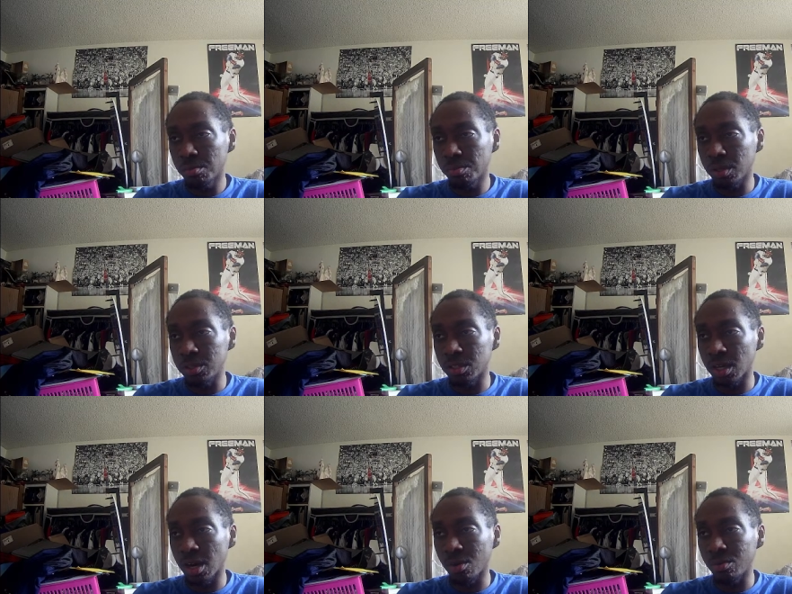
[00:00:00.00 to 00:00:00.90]
Plays it
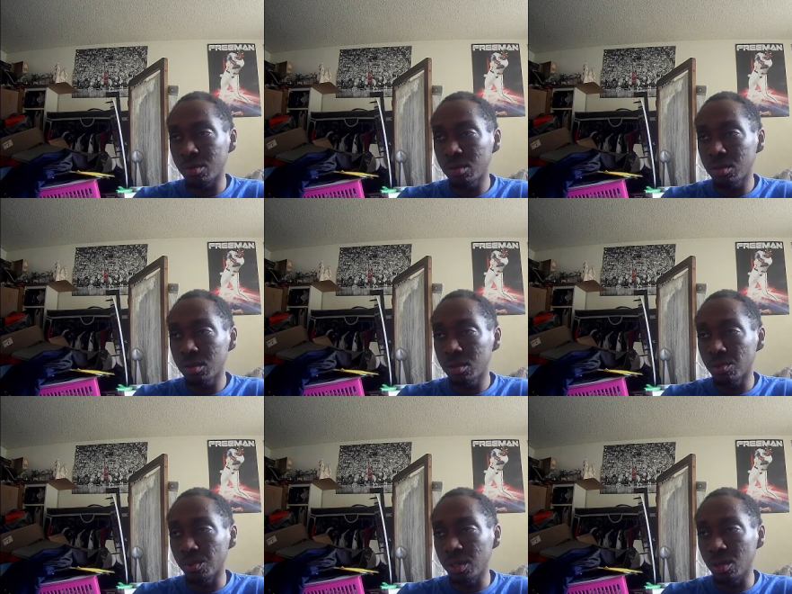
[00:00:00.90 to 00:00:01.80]
out.
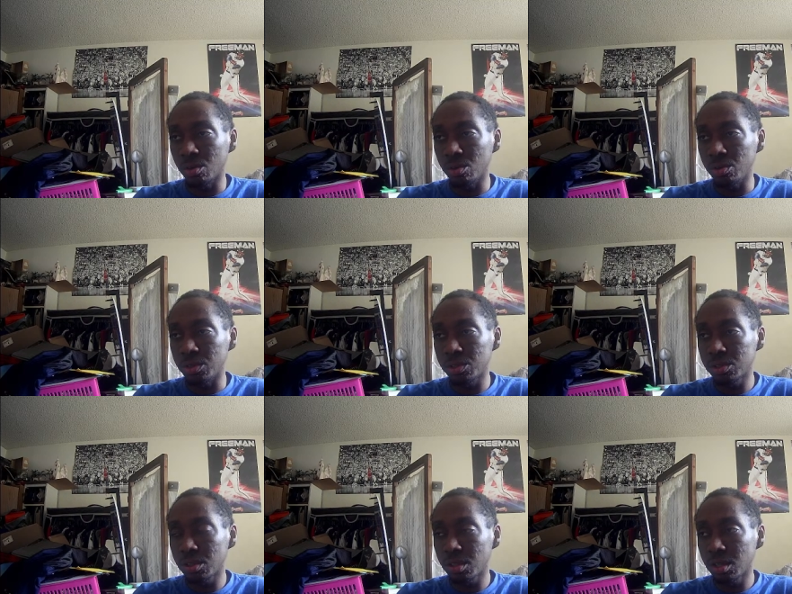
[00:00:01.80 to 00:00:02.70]
Rico Lewis.
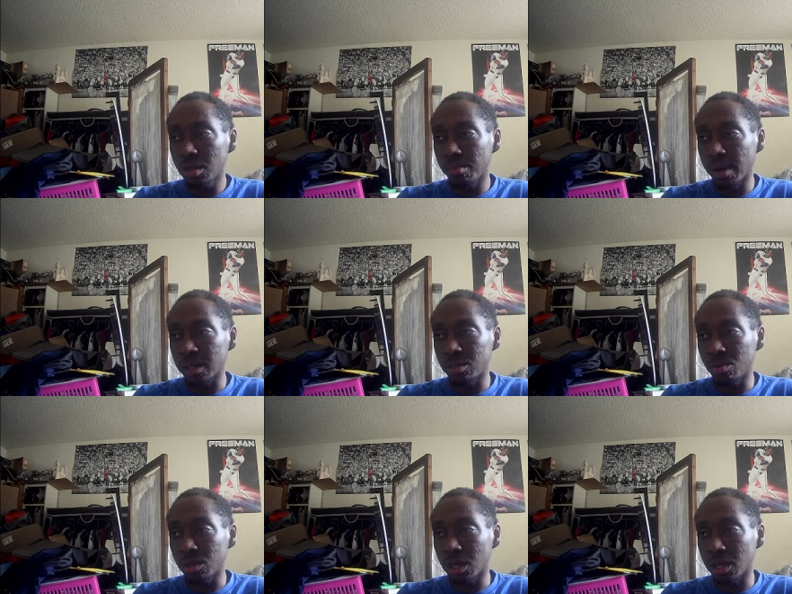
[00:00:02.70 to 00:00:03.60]
Back
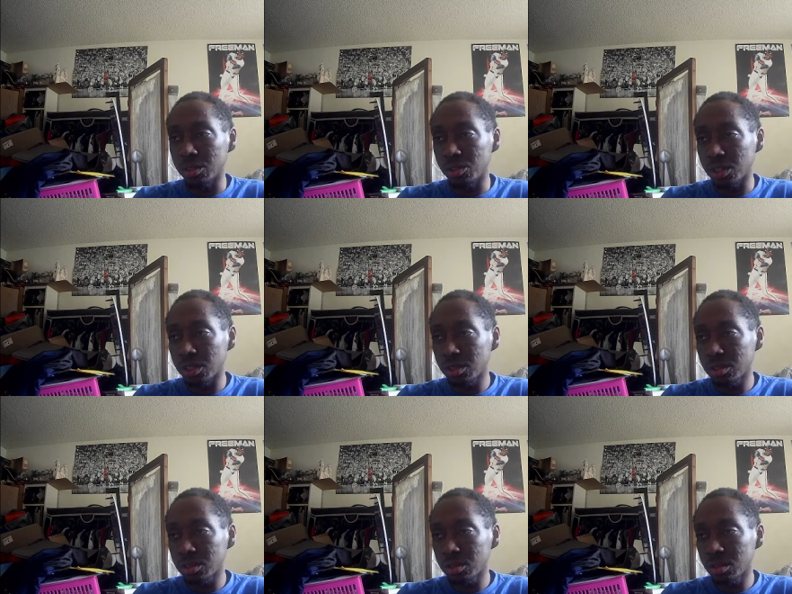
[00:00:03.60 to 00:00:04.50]
to Akanji.
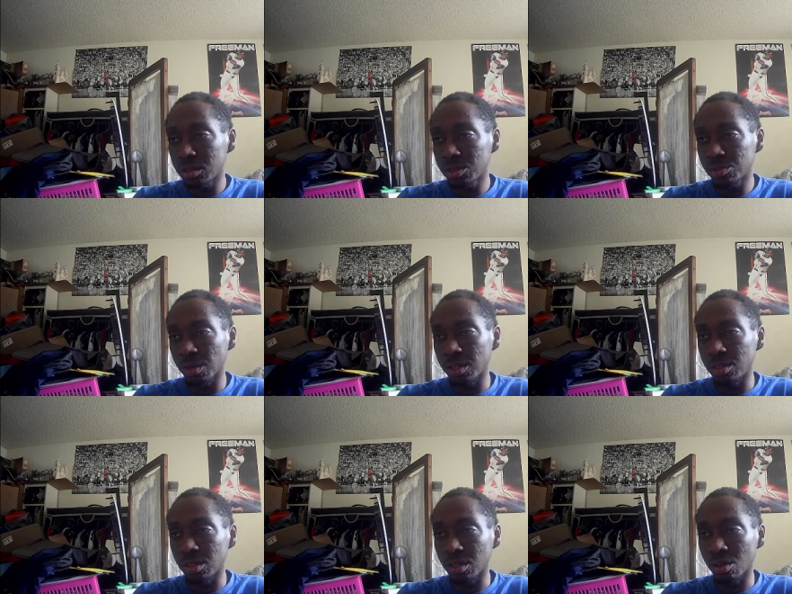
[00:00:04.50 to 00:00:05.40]
Straight
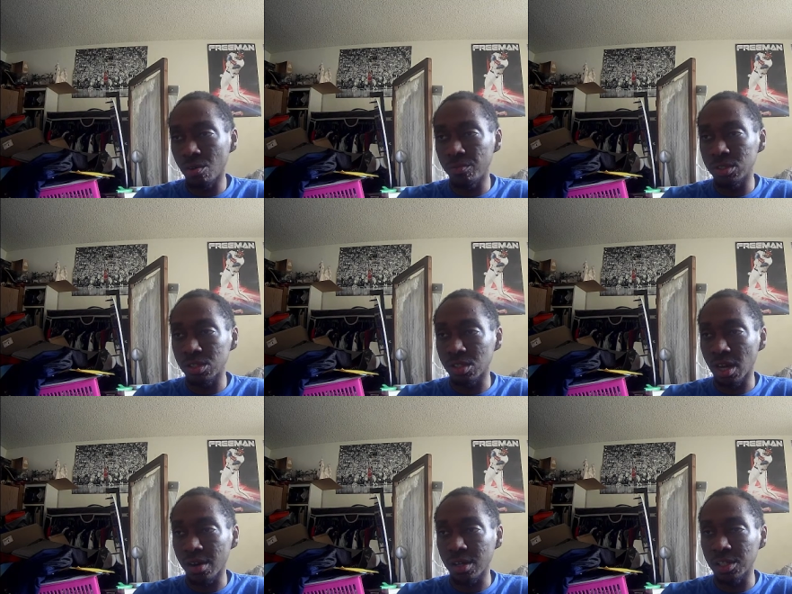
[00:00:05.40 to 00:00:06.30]
to Kovacic.
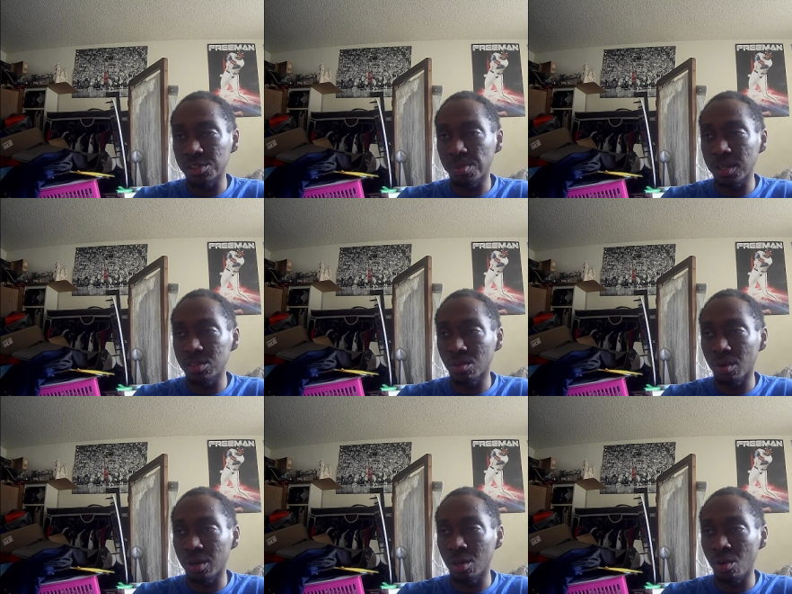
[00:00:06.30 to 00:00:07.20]
Now he has space to
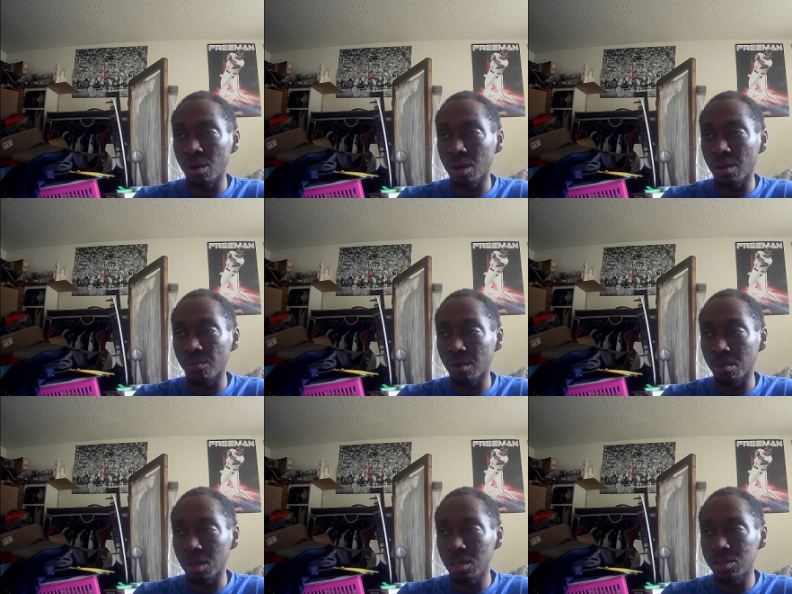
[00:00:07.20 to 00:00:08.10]
run. No one cover
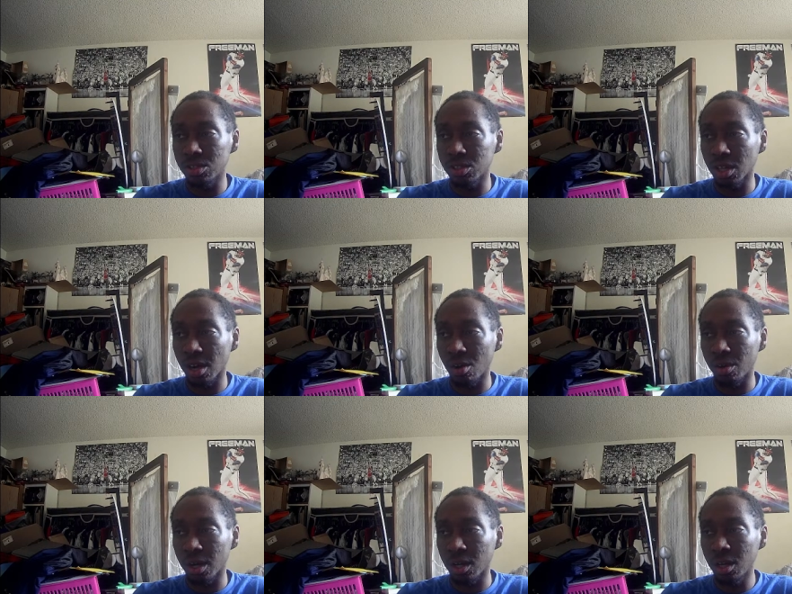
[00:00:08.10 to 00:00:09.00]
him. He's just like,
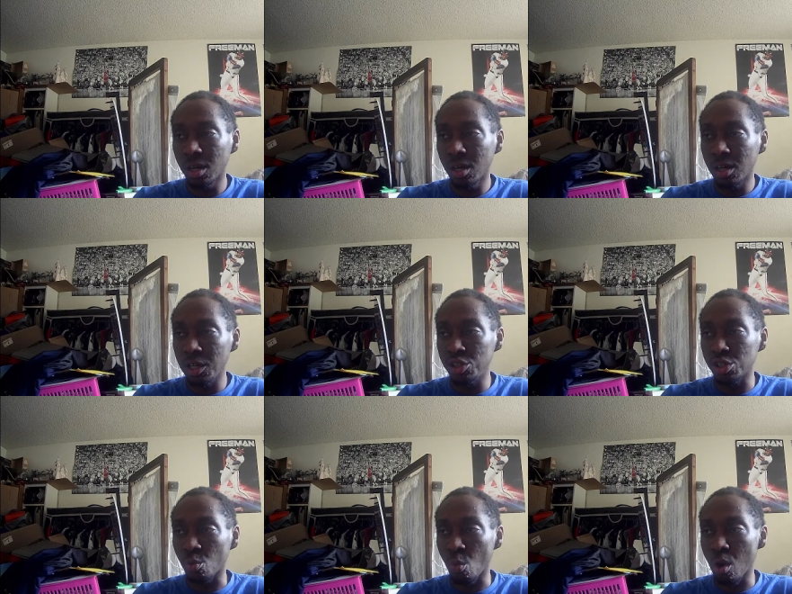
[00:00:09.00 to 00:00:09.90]
okay. He
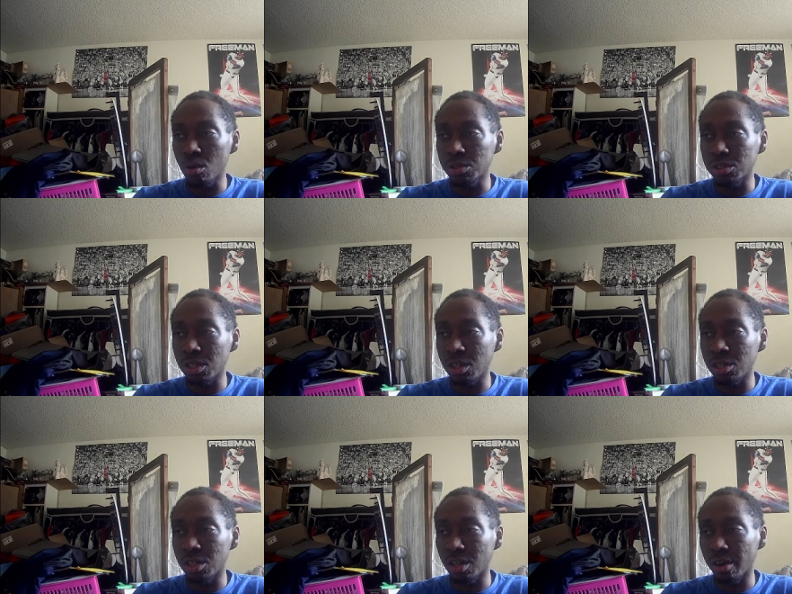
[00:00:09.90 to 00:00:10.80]
just waltzing
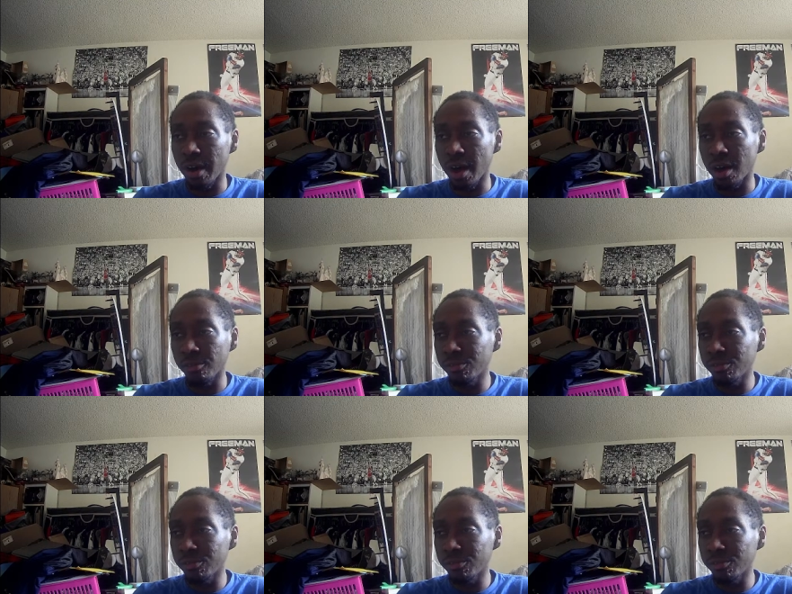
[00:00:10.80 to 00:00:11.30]
into their half.